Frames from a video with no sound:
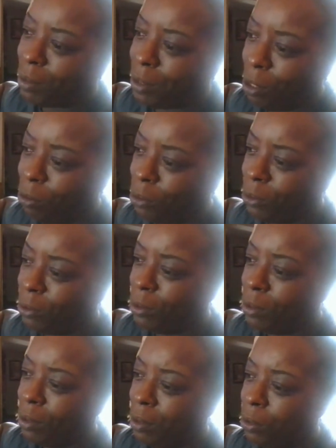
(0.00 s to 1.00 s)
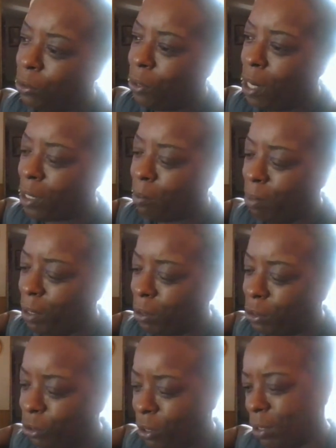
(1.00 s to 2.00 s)
be a soldier or I can be
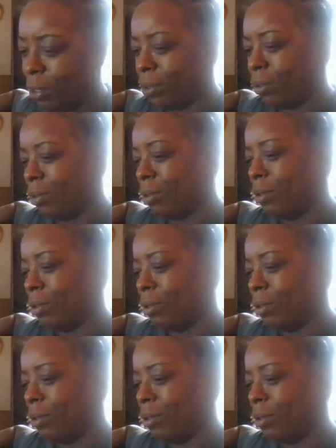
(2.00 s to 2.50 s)
a trucker.